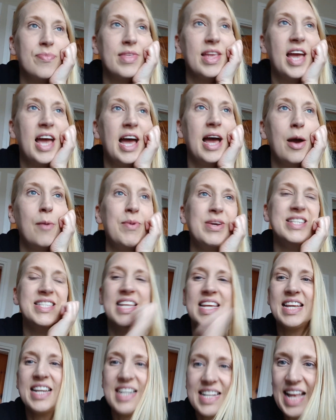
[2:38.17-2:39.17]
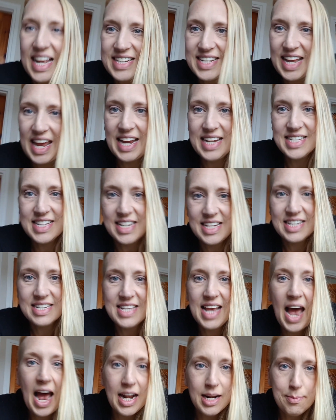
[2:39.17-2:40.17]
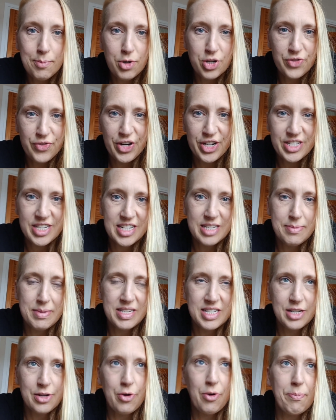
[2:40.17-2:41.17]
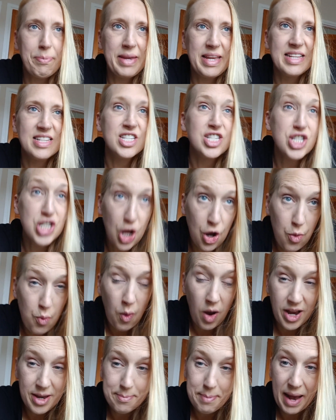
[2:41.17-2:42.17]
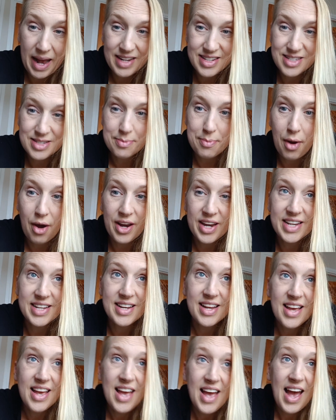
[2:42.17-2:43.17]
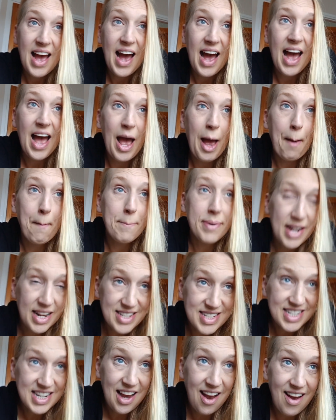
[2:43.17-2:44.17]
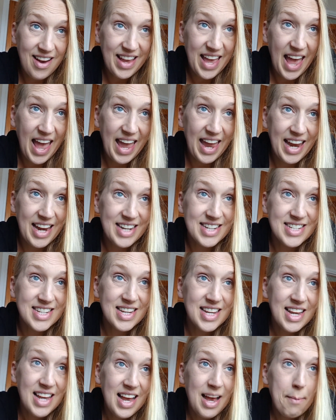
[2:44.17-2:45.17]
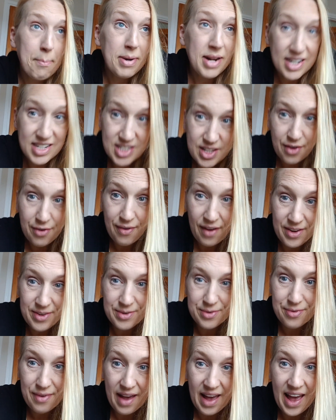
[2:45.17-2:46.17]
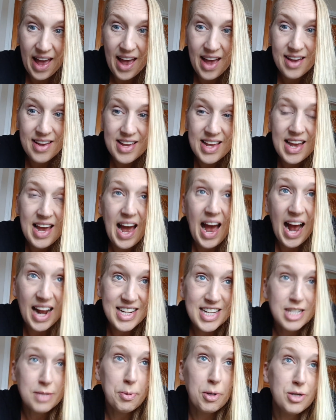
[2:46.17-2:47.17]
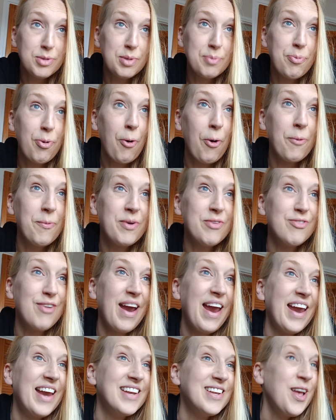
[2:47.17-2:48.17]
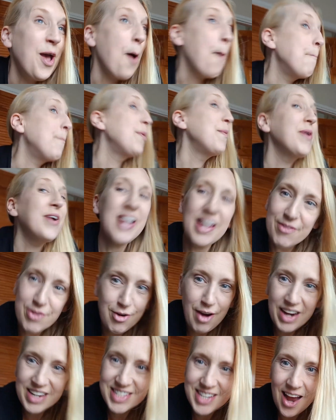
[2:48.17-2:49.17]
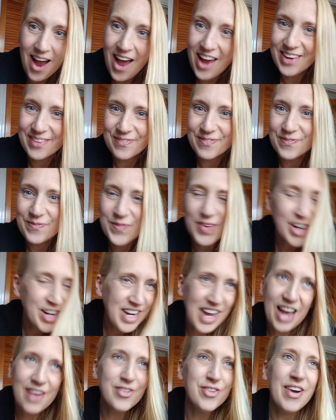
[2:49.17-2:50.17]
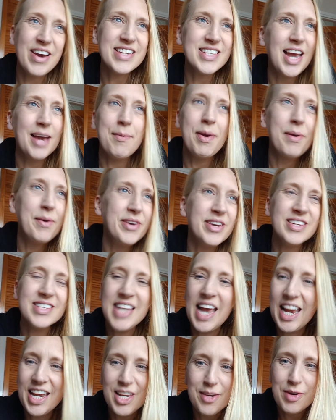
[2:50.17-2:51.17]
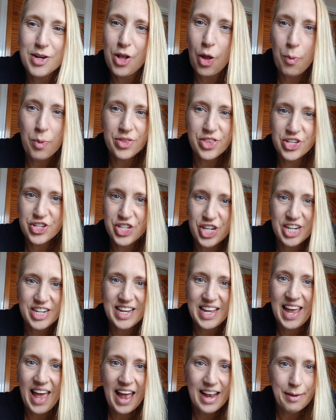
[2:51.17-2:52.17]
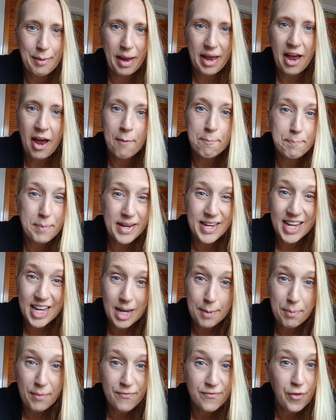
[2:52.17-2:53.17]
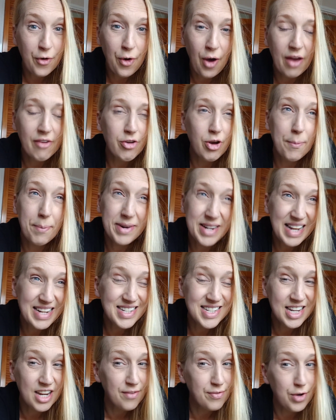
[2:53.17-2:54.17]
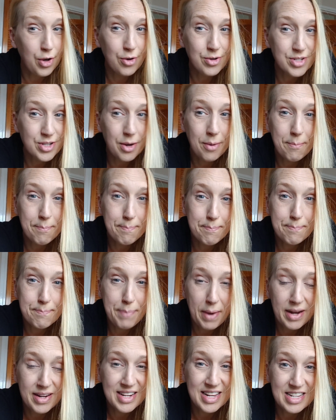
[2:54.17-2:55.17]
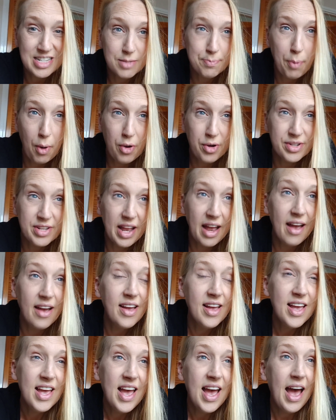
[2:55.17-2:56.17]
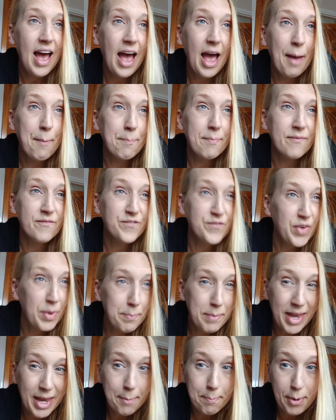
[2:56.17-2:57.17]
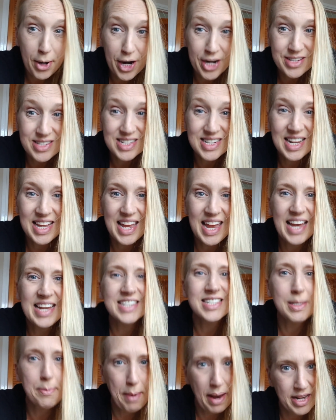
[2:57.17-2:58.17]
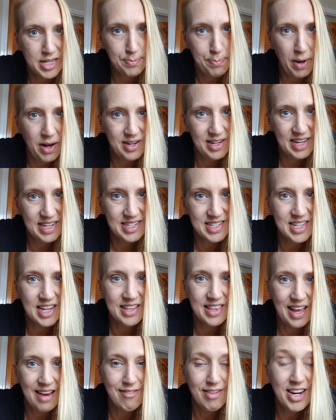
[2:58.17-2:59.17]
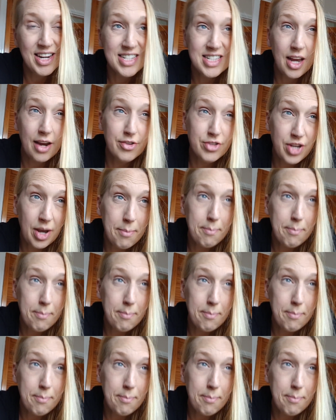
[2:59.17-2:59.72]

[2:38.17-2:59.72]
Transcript: We're seeing gladiators, animals versus mystical beasts, Snow White pantomime, plus the arcade, plus the fun fair. And it's supposed to be pouring with rain, but we're going to have a great time. We're going to have a great time, and I'm going to take you along with the journey anyway. I've been here before. I've got plenty of vlogs on Butlins Bognor. For me personally, it's the best Butlins that there is. I've done